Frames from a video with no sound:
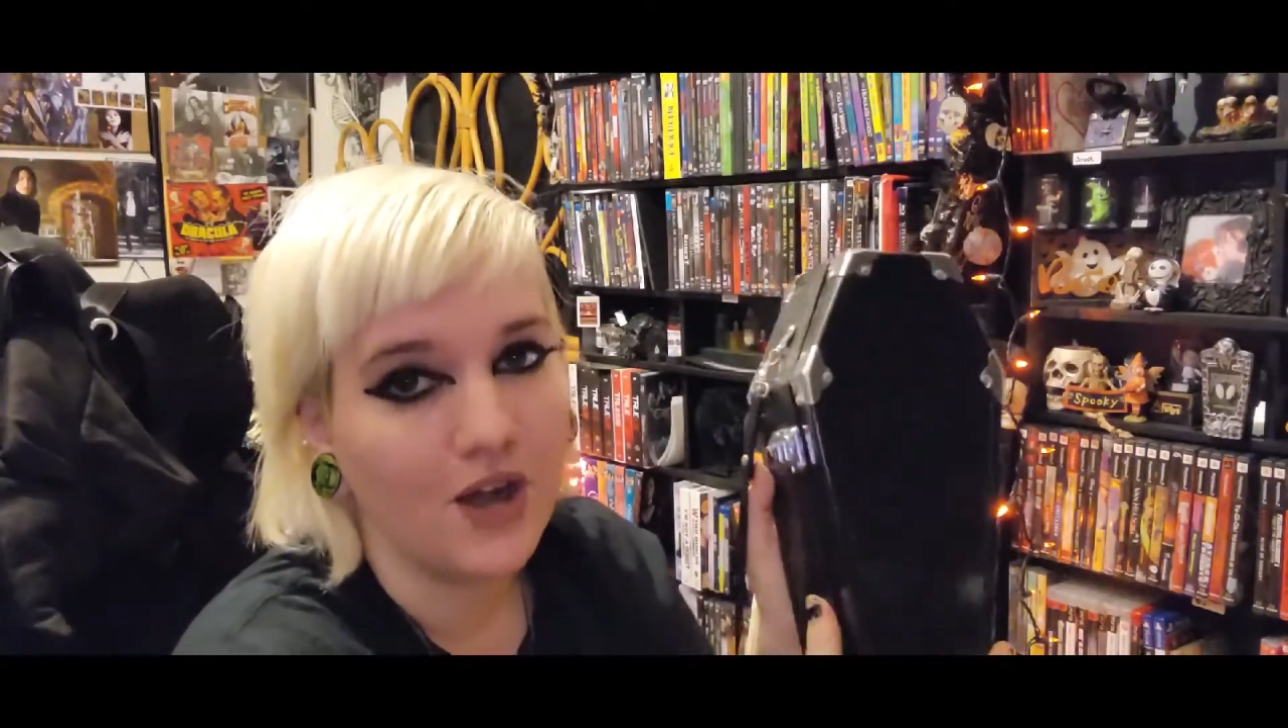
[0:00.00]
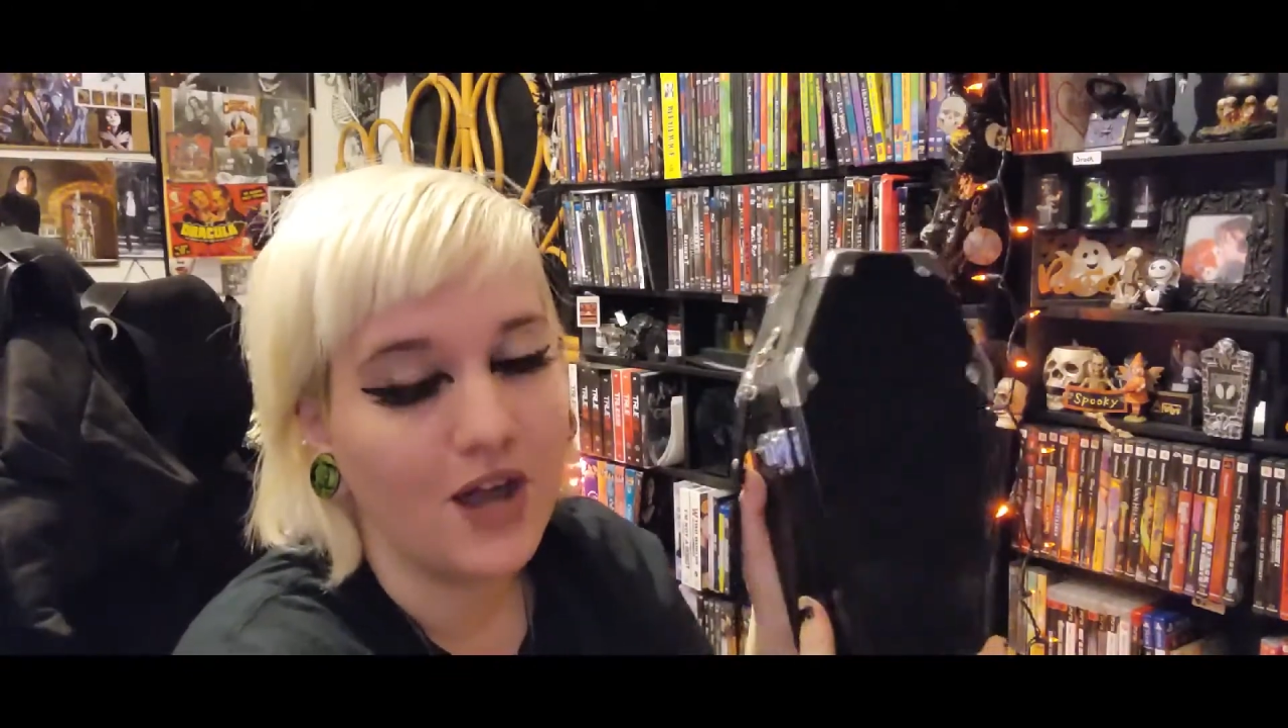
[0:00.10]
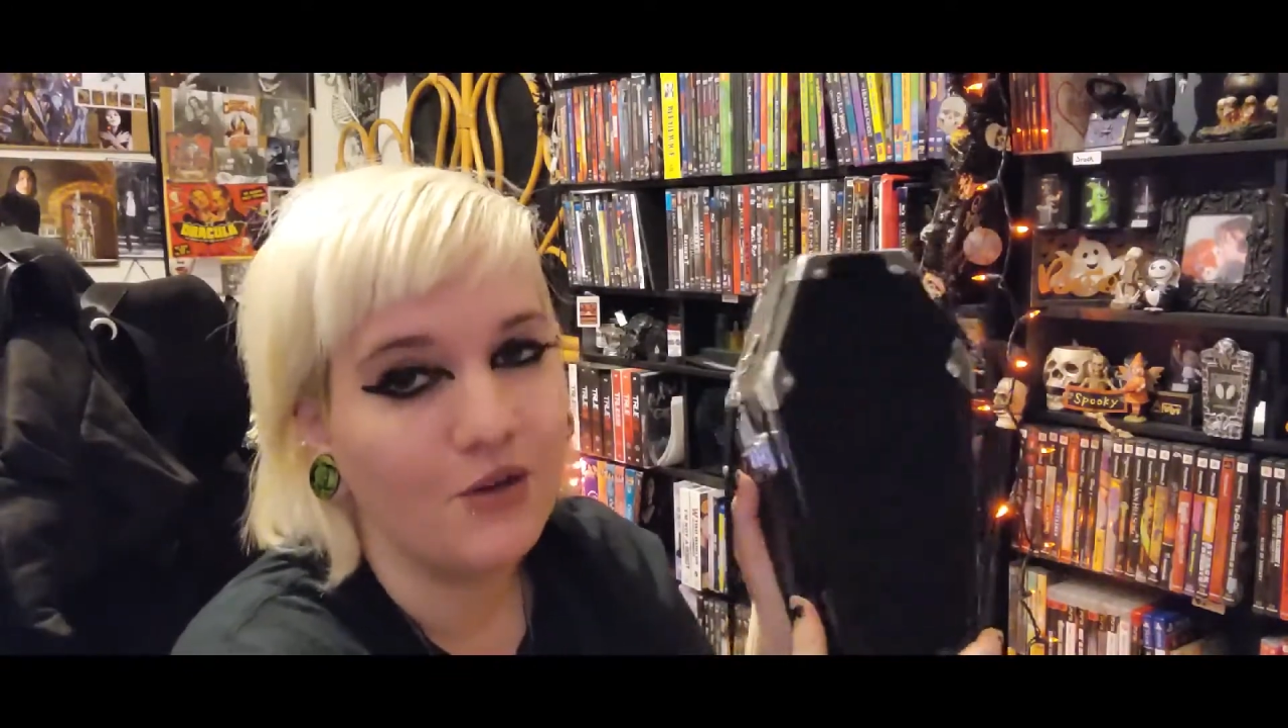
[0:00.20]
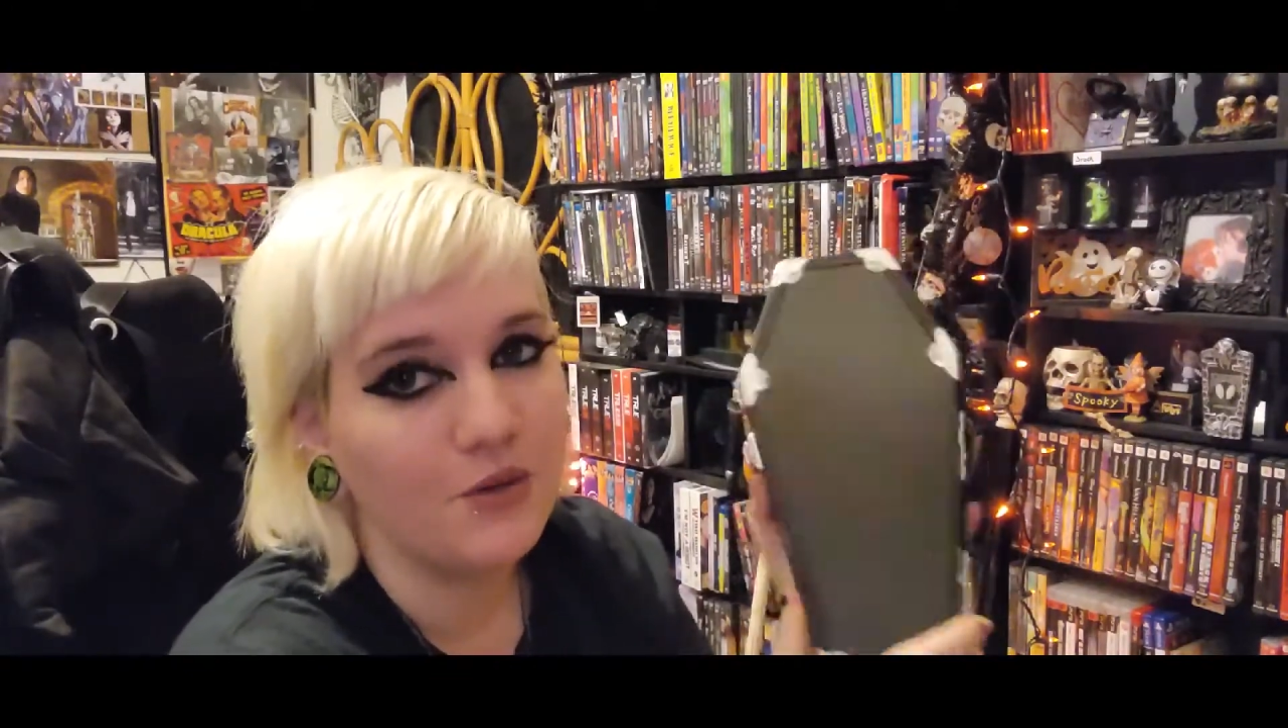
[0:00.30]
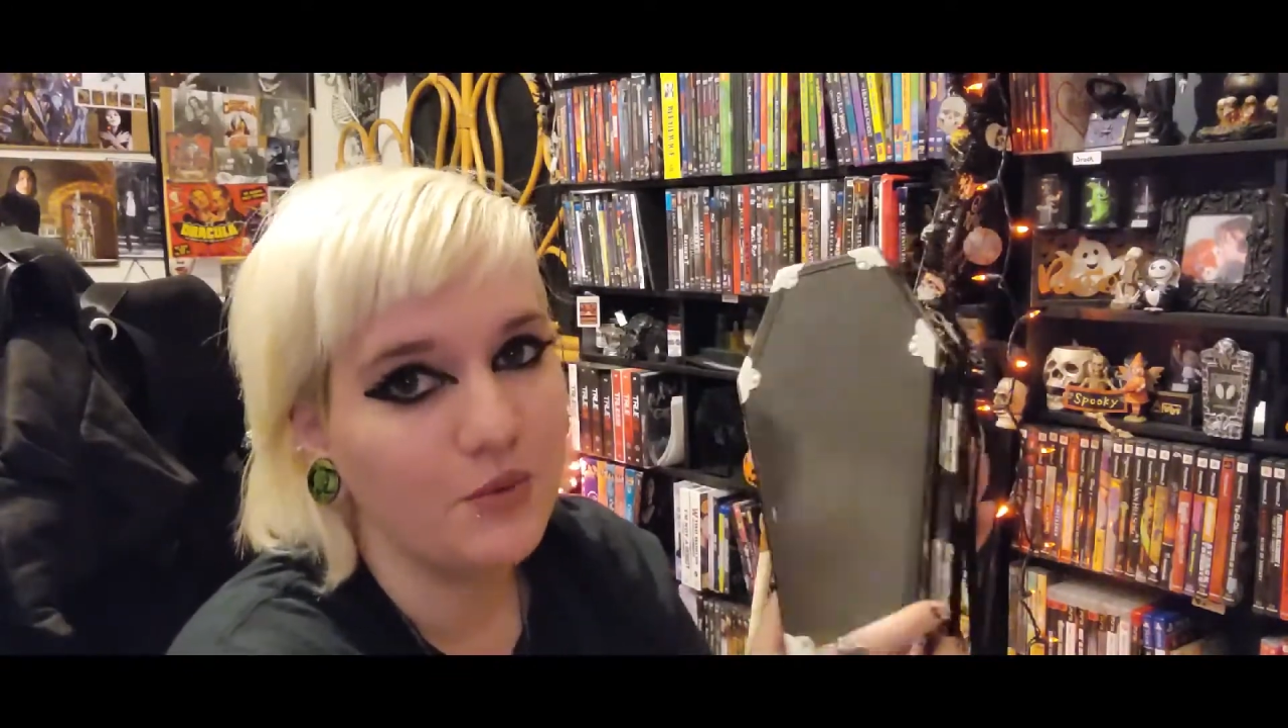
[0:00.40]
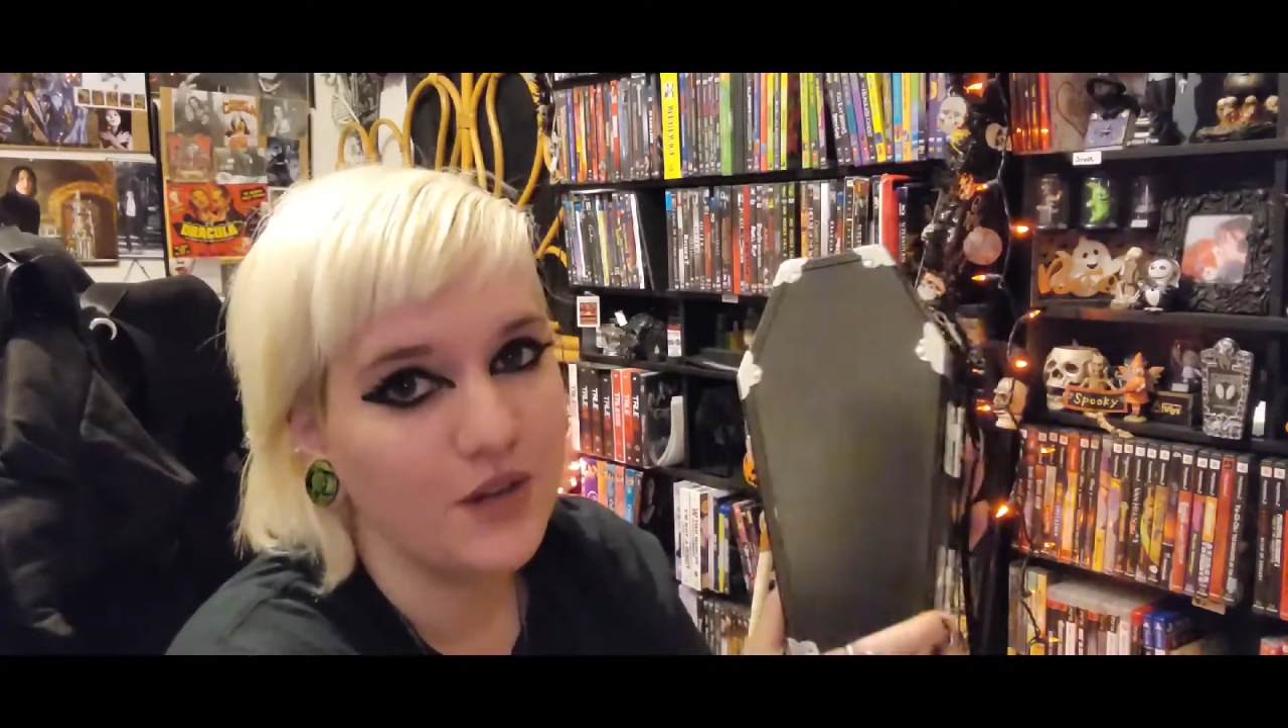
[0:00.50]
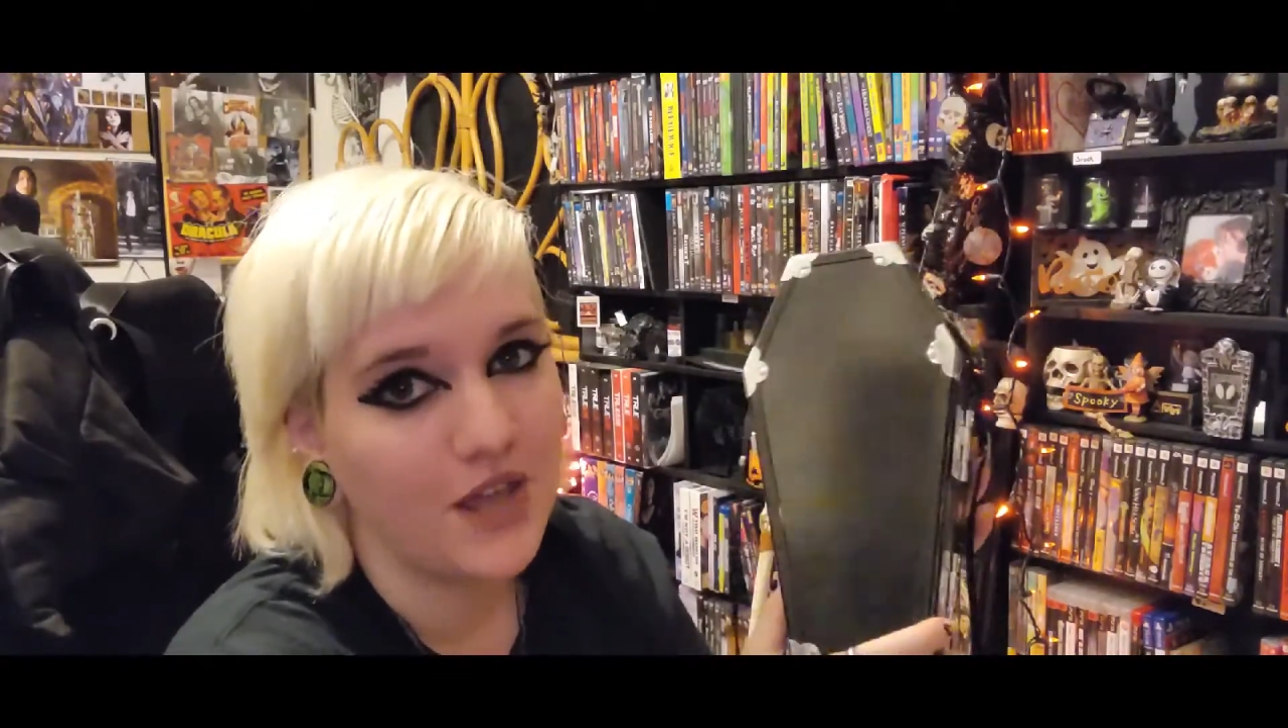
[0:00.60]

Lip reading: I was pretty